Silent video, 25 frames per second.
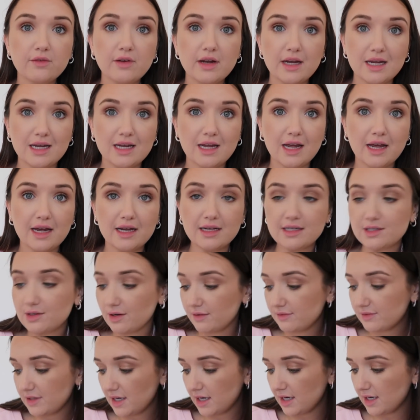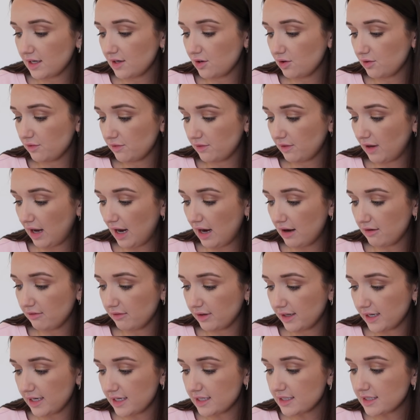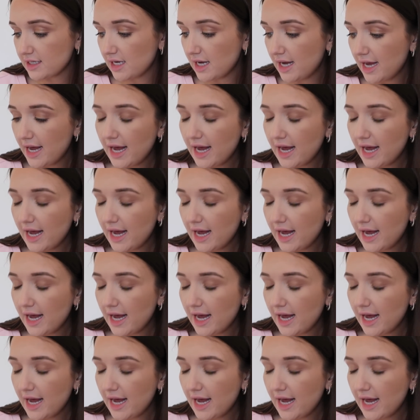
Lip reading: eat it. So I've taken it off the calories.